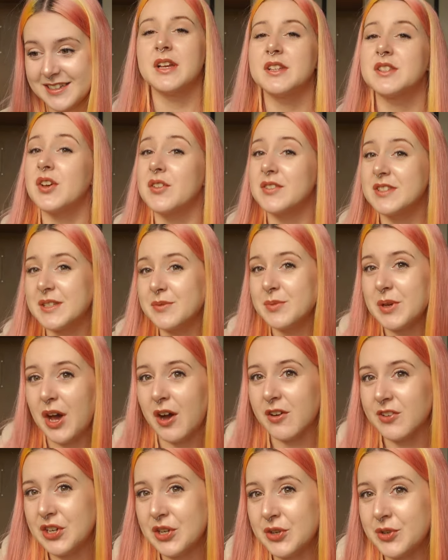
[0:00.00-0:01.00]
So obviously we
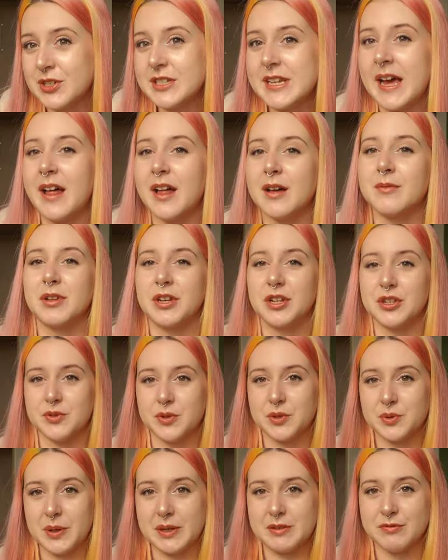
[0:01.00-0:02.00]
are in a hotel. I'm gonna do
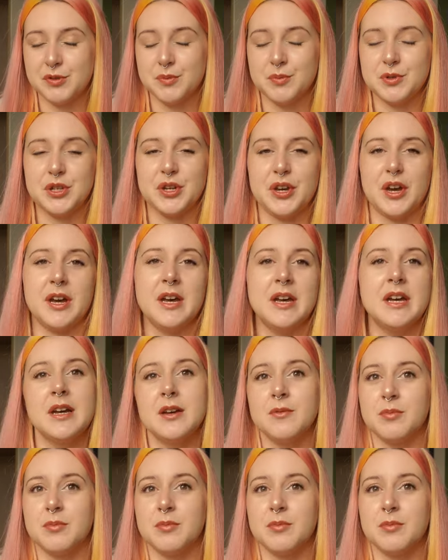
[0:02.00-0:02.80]
a quick room tour